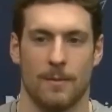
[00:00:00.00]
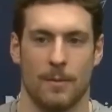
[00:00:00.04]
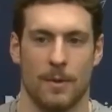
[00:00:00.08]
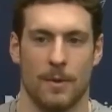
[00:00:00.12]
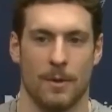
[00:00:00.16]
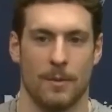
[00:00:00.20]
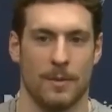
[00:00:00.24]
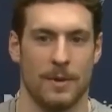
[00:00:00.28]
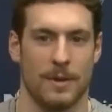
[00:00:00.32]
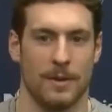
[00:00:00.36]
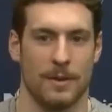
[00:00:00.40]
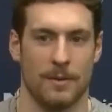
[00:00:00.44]

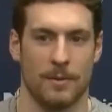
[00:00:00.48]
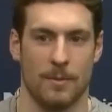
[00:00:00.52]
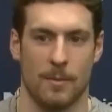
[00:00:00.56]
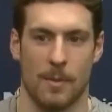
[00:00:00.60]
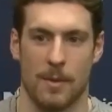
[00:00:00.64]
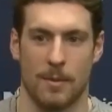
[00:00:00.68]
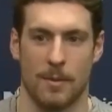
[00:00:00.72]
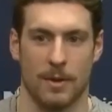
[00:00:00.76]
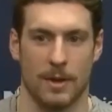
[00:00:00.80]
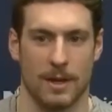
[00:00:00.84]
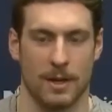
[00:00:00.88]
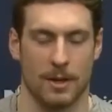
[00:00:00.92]
I mean,
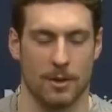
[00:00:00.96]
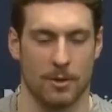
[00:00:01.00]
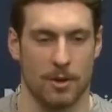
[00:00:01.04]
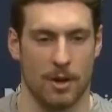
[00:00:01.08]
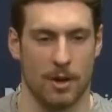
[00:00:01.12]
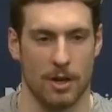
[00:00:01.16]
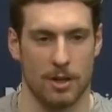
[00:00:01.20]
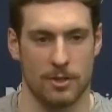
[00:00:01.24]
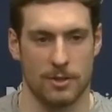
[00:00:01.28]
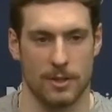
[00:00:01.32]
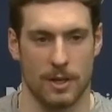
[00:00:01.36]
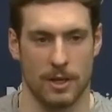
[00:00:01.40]
maybe you get a
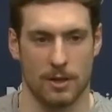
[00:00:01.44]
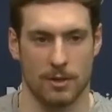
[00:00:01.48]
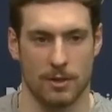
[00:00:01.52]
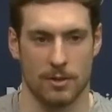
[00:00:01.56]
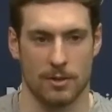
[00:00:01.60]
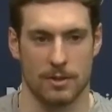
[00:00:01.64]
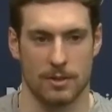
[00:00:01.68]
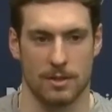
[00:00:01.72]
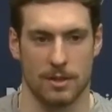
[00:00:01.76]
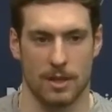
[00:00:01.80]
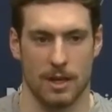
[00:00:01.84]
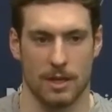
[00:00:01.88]
cross-check or
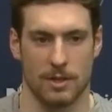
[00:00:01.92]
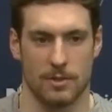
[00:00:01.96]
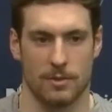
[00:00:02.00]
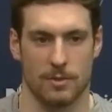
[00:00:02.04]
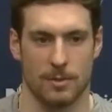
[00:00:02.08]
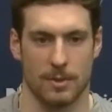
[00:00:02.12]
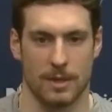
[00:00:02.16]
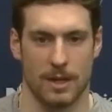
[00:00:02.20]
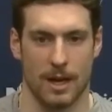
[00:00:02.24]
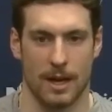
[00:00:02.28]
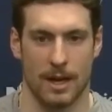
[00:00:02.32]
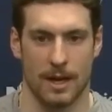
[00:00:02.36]
a slash
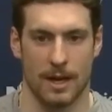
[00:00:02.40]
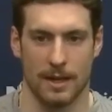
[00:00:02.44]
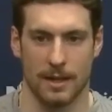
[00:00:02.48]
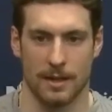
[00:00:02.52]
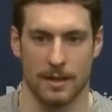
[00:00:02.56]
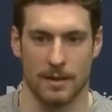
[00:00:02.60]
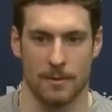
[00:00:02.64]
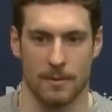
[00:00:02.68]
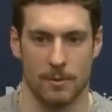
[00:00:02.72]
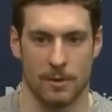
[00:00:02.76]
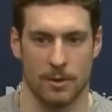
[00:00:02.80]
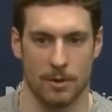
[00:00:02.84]
from a guy
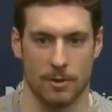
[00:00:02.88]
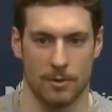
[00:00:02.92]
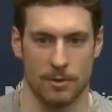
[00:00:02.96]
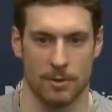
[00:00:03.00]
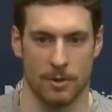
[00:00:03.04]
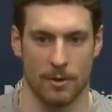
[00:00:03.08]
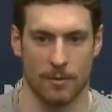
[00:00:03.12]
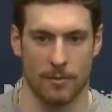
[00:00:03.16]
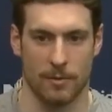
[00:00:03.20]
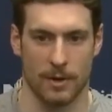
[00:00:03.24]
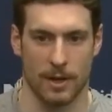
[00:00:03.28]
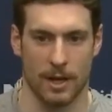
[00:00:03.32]
and, you know, you
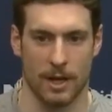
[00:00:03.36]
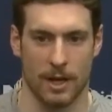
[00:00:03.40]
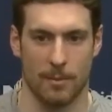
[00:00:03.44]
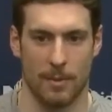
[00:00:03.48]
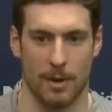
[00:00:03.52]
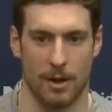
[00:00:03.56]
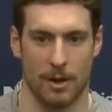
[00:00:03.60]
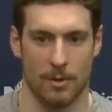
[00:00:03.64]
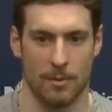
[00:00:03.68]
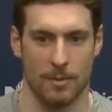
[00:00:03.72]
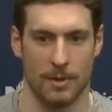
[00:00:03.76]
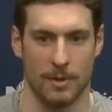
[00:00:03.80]
don't forget
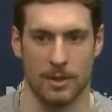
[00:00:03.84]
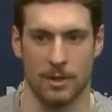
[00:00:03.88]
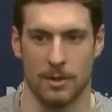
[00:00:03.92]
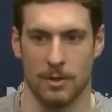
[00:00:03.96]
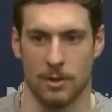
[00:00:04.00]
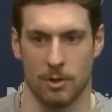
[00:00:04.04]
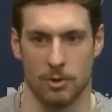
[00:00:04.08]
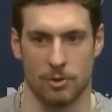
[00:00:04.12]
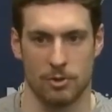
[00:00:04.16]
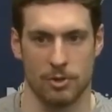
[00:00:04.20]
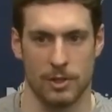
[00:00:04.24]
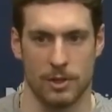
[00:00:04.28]
about him. And
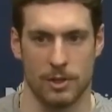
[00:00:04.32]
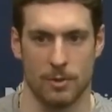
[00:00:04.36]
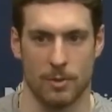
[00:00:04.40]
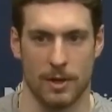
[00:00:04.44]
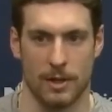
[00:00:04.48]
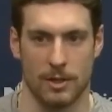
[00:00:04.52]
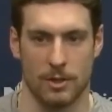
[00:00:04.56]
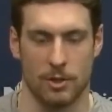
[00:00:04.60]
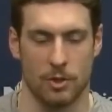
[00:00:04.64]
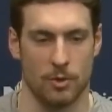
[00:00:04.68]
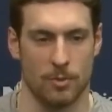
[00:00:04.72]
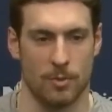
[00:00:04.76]
usually you
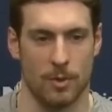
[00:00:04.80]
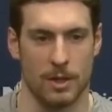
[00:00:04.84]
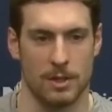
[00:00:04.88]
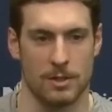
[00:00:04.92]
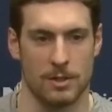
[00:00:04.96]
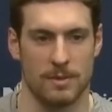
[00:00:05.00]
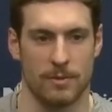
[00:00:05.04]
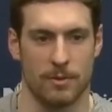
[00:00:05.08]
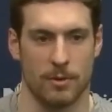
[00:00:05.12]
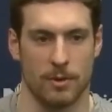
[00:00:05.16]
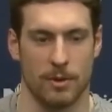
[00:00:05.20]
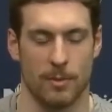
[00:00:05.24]
wait 2
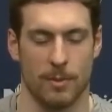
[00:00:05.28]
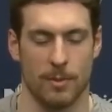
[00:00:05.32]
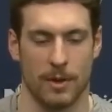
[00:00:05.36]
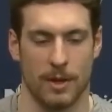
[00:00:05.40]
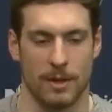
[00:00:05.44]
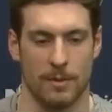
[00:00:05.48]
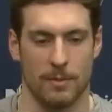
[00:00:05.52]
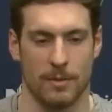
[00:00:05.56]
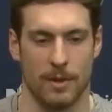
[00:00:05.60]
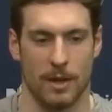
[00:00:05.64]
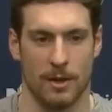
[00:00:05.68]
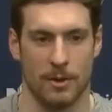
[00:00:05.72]
months before you
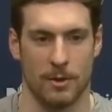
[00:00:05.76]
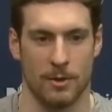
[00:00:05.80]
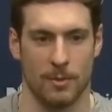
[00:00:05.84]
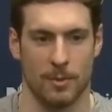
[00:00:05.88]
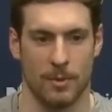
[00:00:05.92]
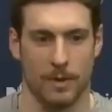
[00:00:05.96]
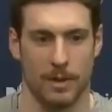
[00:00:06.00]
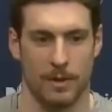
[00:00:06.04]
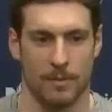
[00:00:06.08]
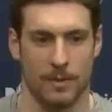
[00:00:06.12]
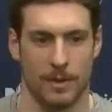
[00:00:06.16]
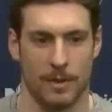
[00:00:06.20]
play him. Now you
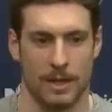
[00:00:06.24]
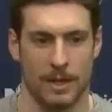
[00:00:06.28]
play him